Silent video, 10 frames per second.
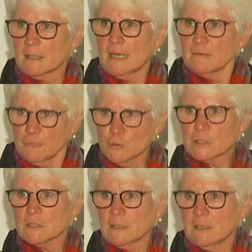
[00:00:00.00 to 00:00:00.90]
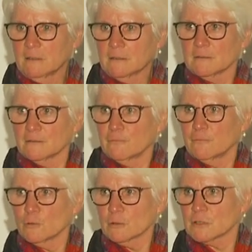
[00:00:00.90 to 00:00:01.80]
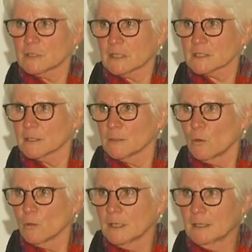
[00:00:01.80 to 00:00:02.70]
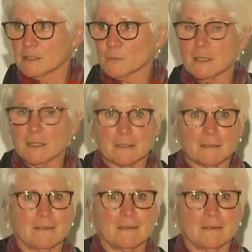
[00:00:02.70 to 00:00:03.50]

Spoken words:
Unfortunately, 4 to 6 in the morning is when the